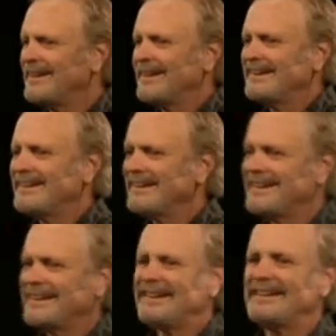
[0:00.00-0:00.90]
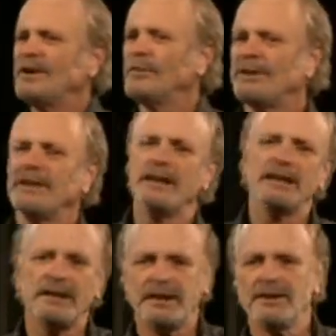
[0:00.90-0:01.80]
And, uh, you know, but
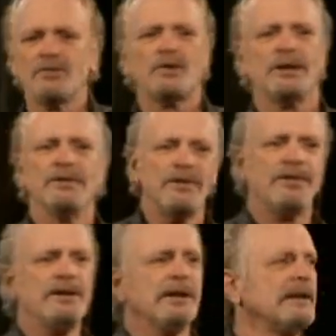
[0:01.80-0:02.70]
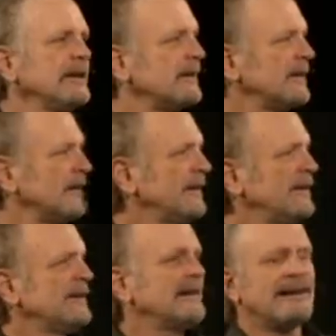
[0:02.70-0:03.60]
here's, here's the thing again,
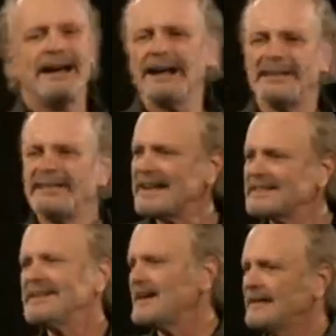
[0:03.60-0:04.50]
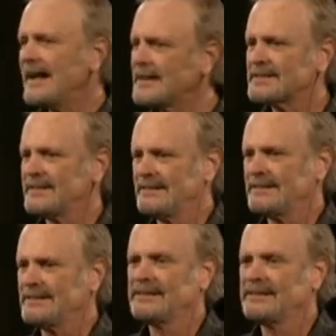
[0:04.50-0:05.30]
that's not an accident.